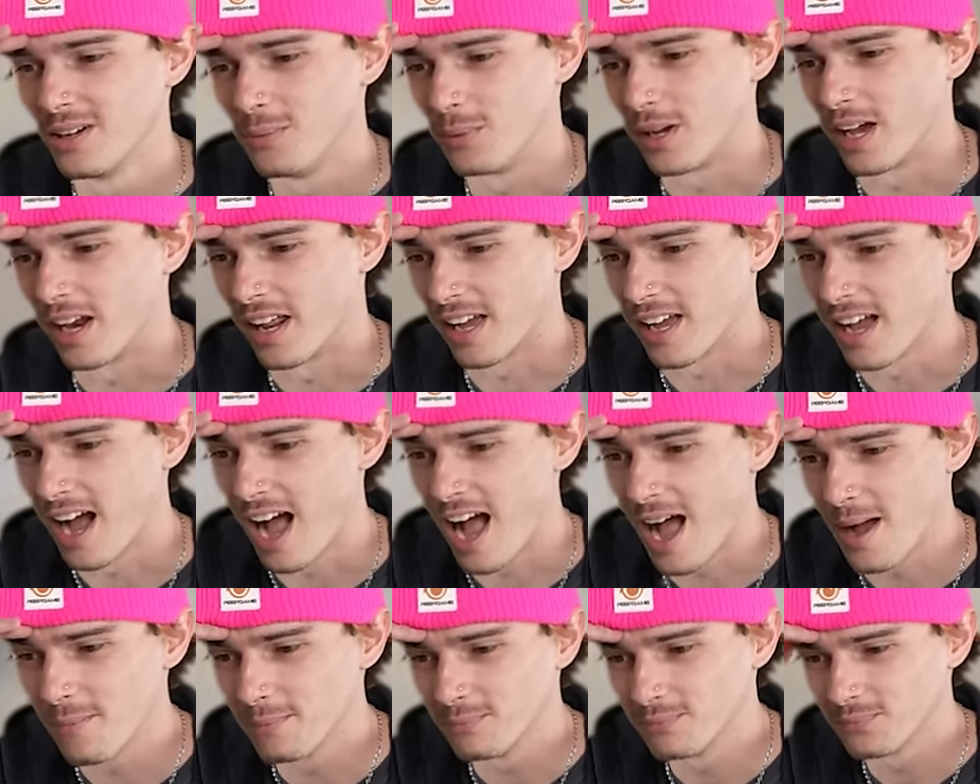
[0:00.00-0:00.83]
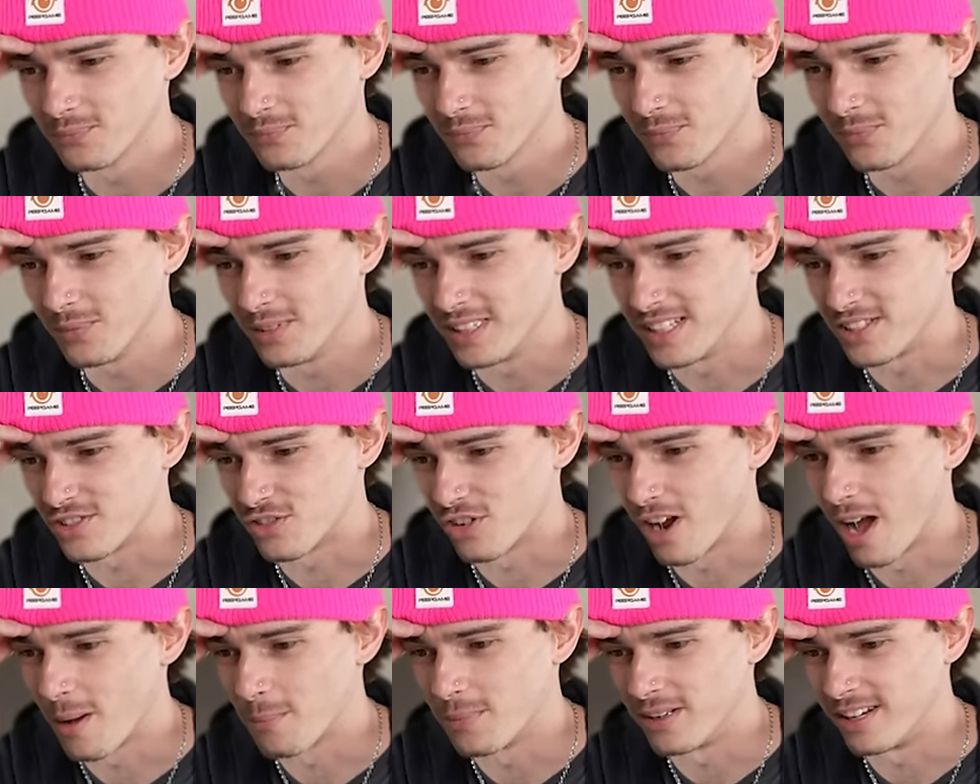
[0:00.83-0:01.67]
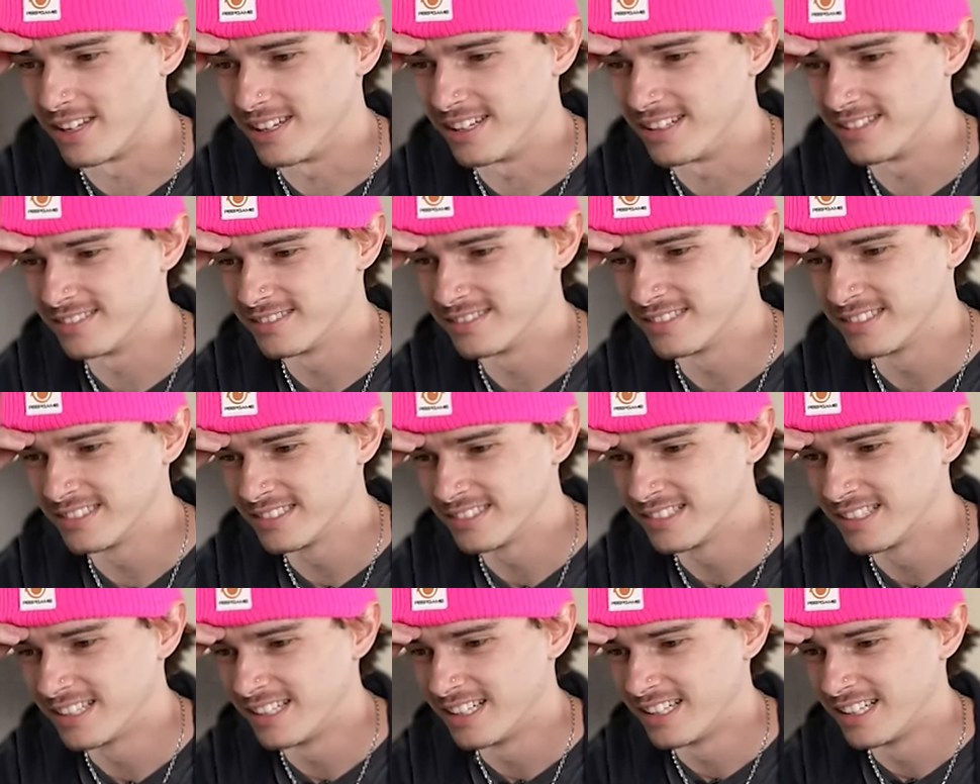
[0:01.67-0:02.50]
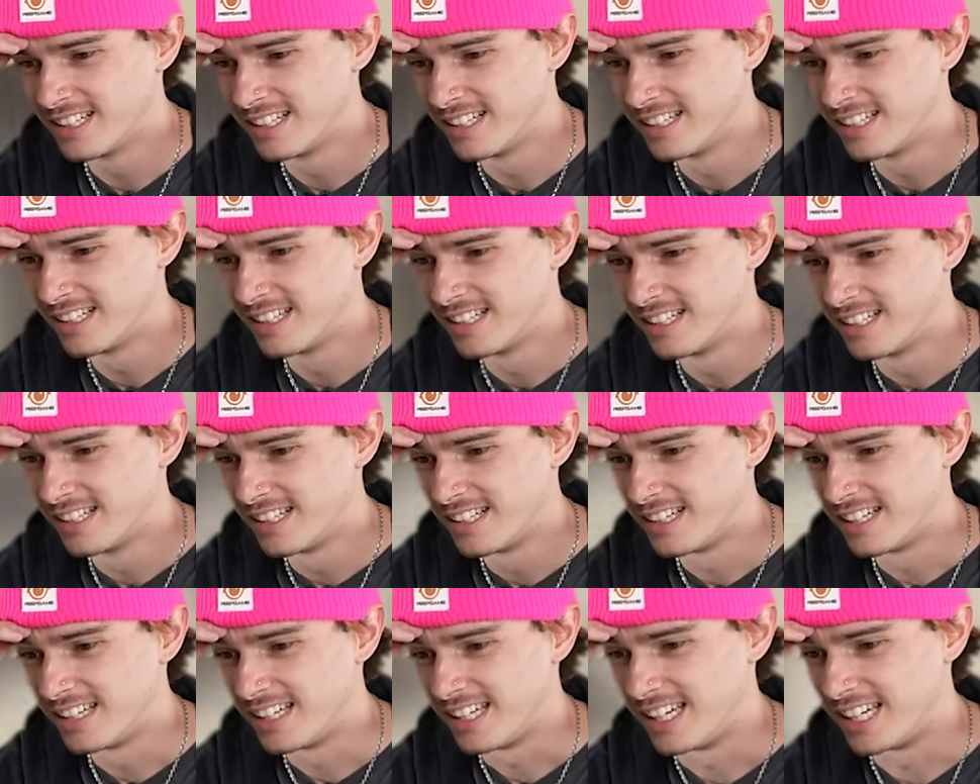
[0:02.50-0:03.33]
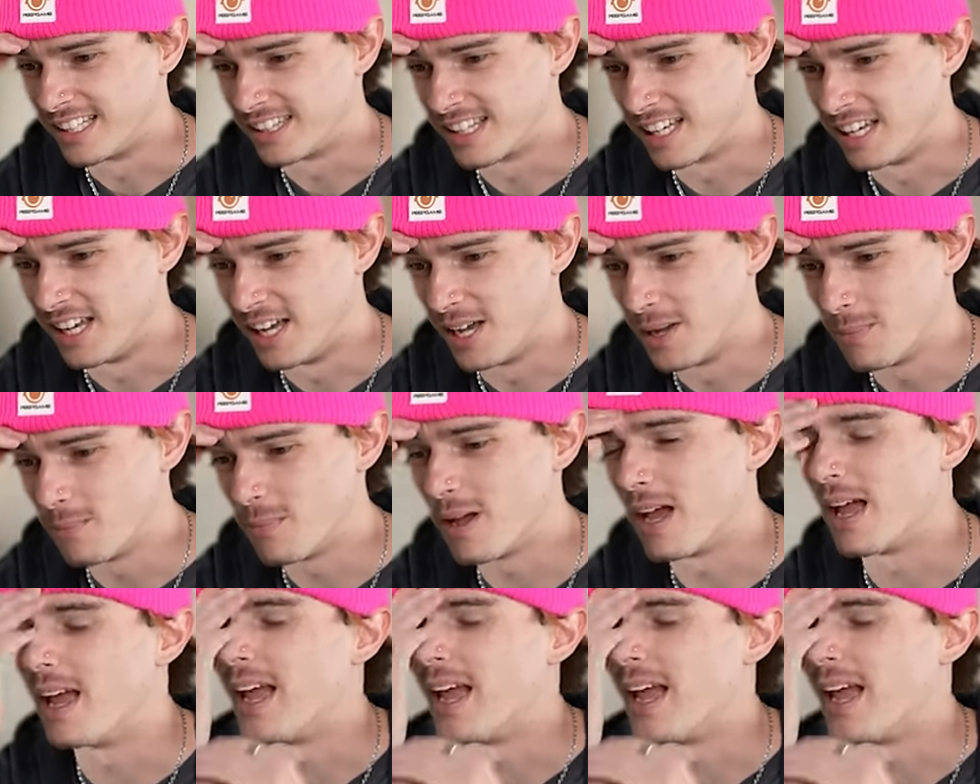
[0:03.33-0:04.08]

We got a cop, he's dropping in, hit the hip,